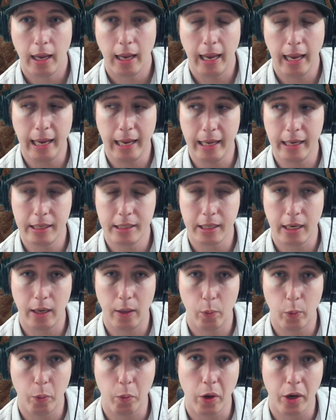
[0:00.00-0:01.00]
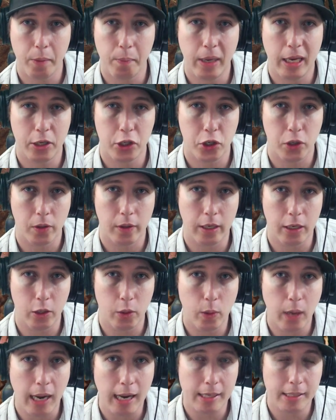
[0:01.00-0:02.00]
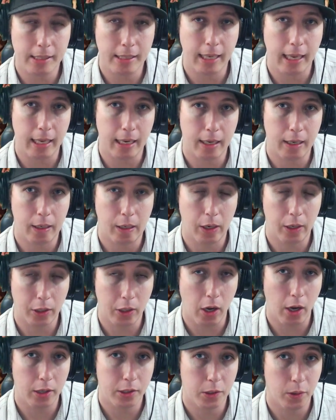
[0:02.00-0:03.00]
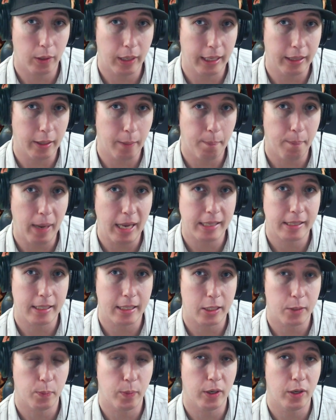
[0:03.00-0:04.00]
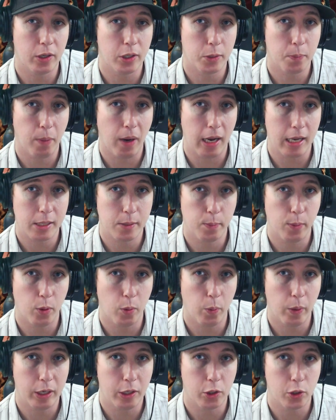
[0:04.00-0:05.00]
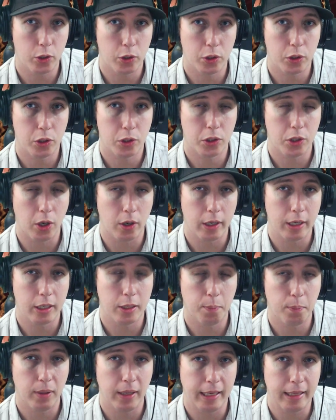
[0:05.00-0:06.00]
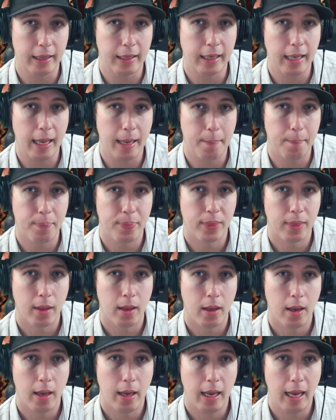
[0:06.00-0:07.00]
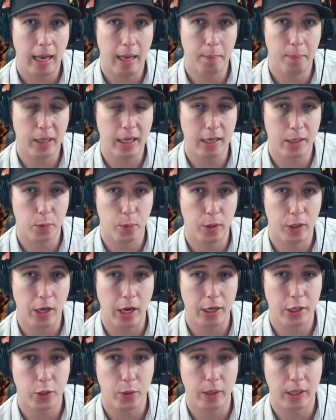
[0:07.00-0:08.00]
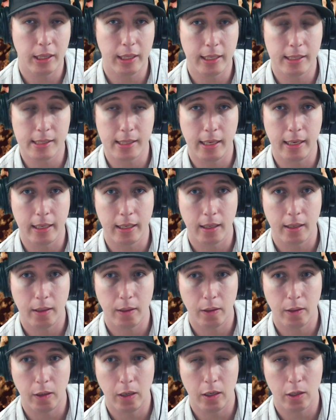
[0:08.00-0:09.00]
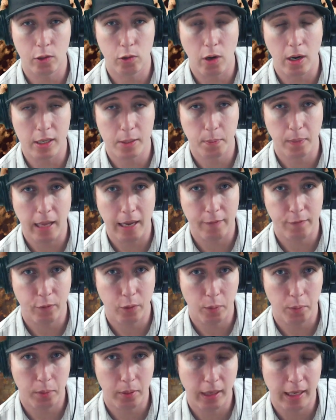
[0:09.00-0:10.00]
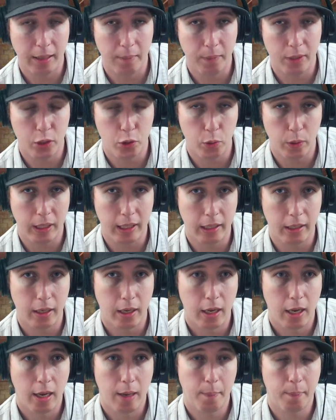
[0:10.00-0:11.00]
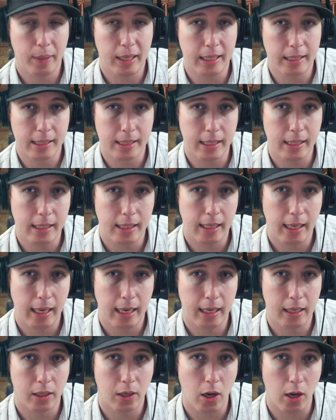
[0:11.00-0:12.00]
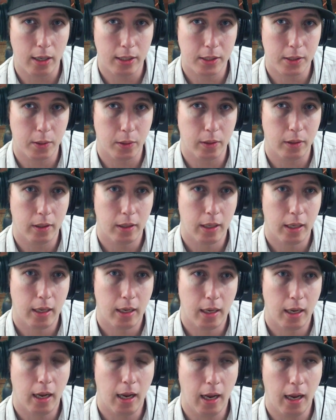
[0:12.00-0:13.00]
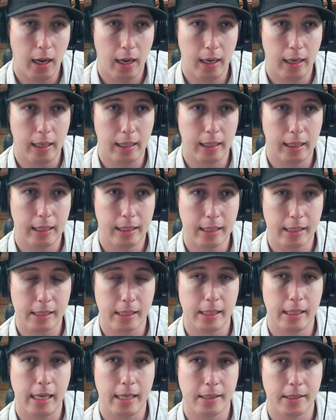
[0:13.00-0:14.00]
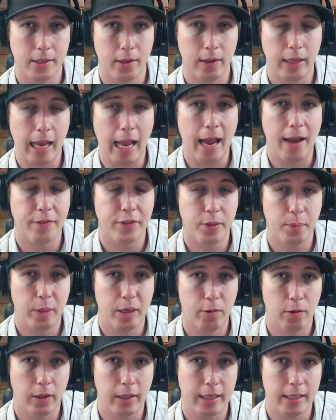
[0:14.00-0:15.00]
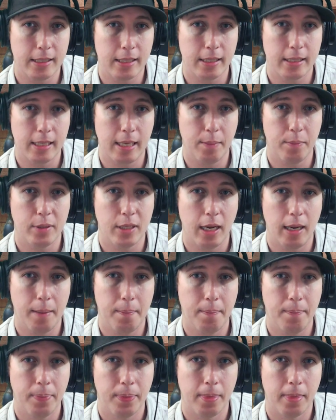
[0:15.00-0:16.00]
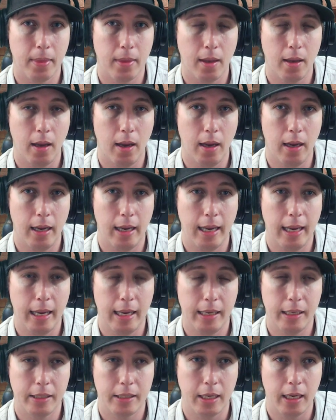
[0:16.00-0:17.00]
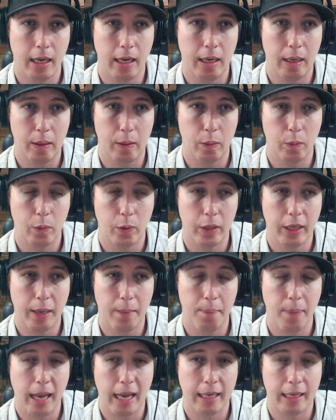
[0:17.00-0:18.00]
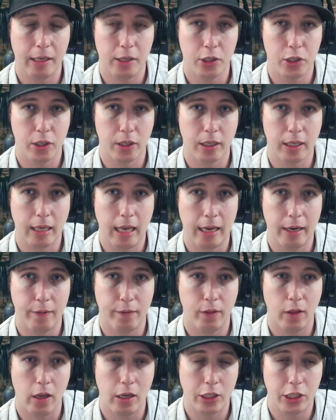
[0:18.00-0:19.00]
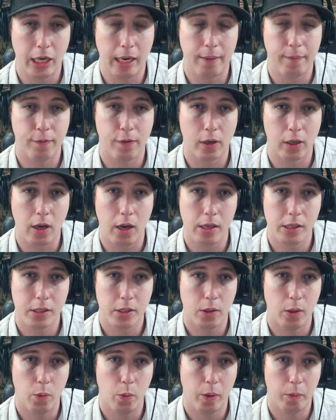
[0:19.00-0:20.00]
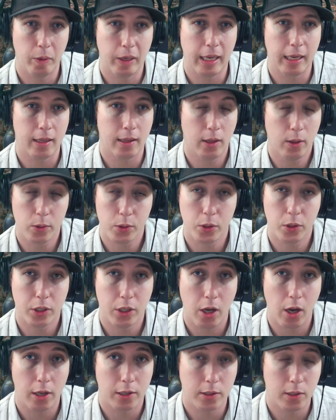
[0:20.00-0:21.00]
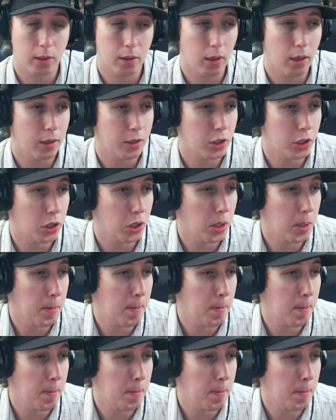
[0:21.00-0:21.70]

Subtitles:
and we want to make sure that you guys get on console get the best experience possible when you're starting to play the game. And because we're not doing things like cross-platform play between PC and console, it doesn't necessarily have to be released the same time, and we'll get back into kind of launch hype for console when we get closer to console launch.